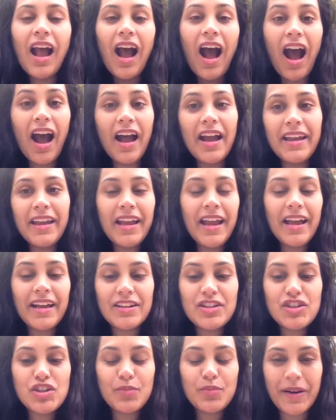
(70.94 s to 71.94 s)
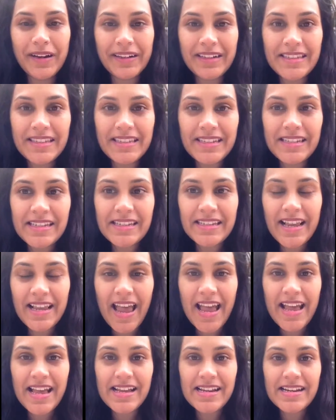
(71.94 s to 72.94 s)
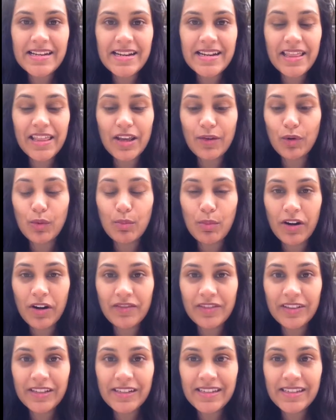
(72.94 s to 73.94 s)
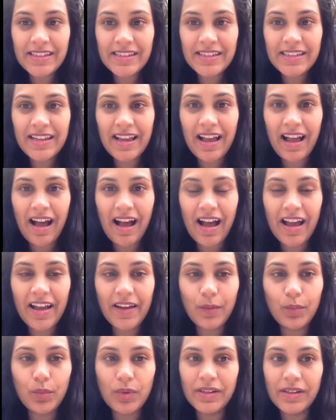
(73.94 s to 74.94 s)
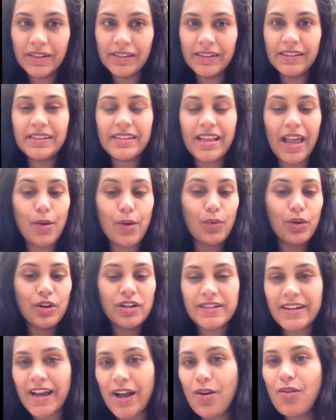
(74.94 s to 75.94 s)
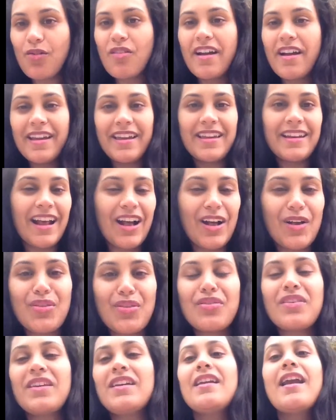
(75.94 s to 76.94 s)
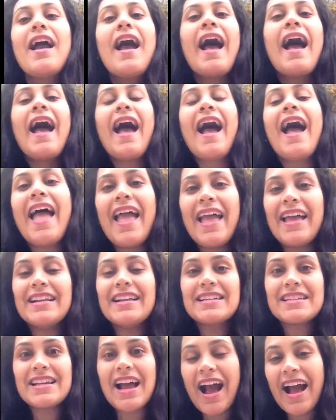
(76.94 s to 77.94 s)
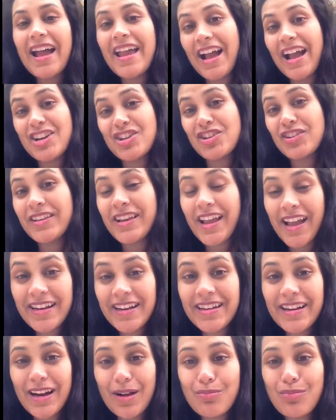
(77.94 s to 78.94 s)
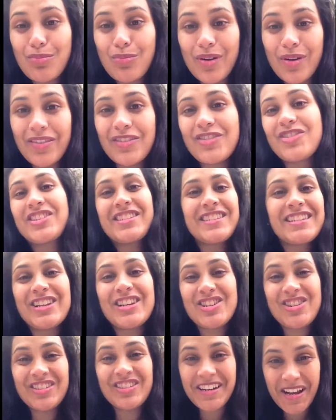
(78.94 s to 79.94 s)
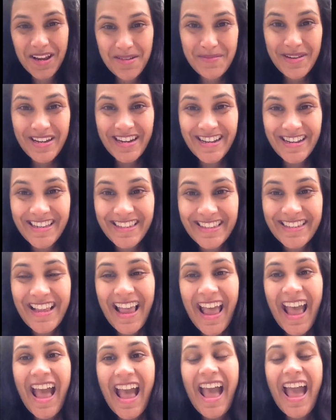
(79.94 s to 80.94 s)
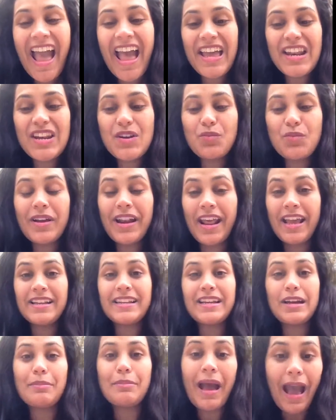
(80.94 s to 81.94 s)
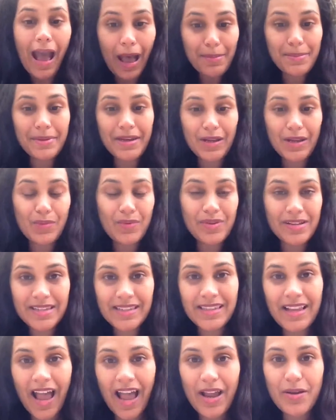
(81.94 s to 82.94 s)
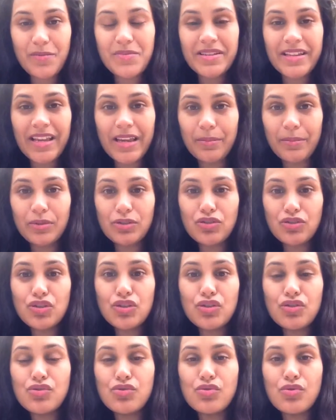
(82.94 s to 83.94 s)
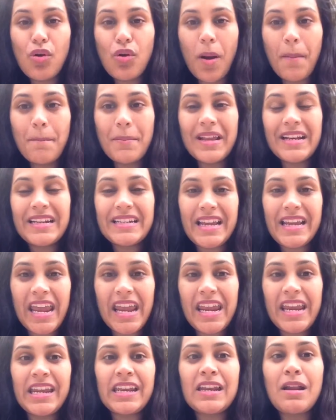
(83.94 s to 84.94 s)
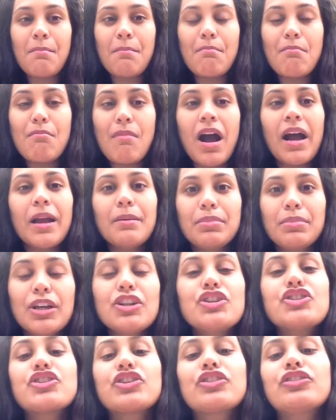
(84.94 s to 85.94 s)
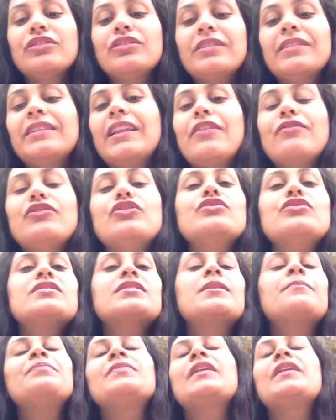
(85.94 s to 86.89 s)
I had 2 pregnancies and they were marvelous. I worked out, I ate healthy, and I actually ended up with gestational diabetes. And what ended up happening was I was able to maintain my blood sugar levels